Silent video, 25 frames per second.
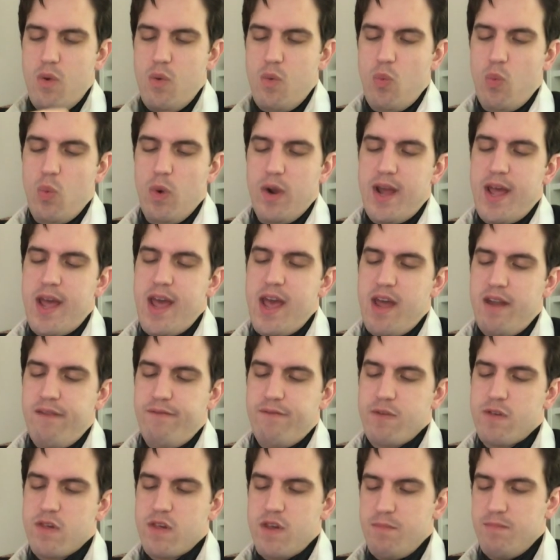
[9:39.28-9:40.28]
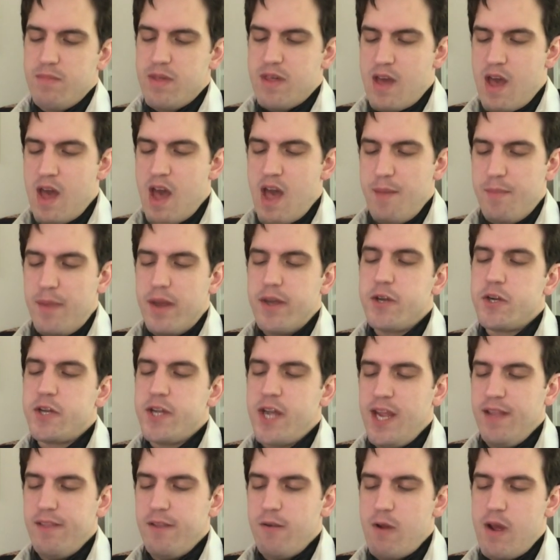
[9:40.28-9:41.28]
When I had for some time
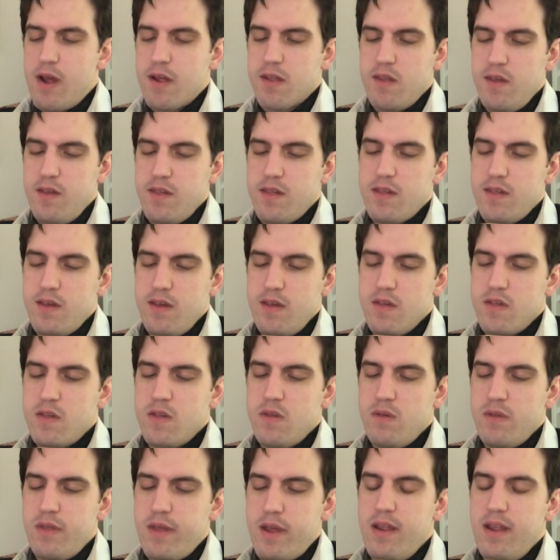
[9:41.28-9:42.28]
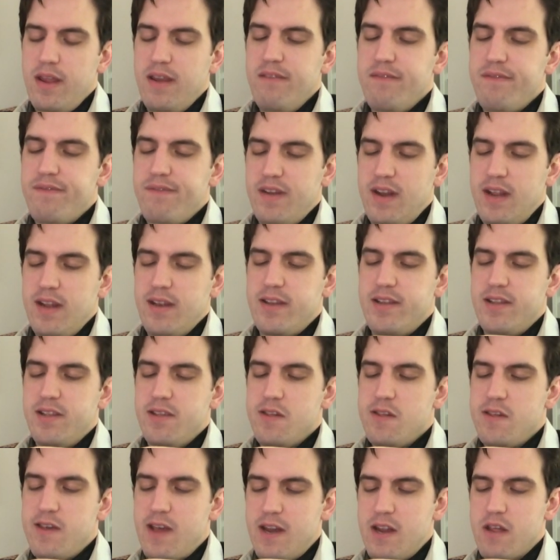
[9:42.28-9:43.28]
entertained their excellencies to their infinite
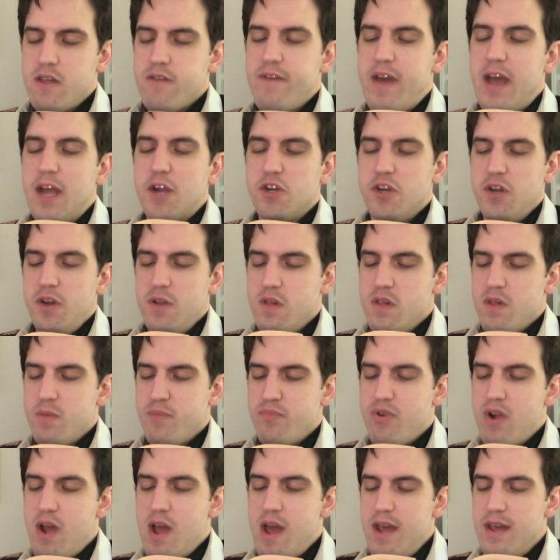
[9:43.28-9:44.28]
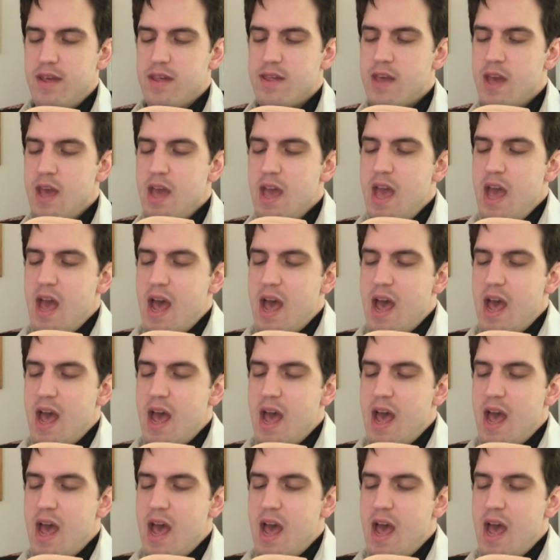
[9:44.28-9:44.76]
satisfaction and surprise,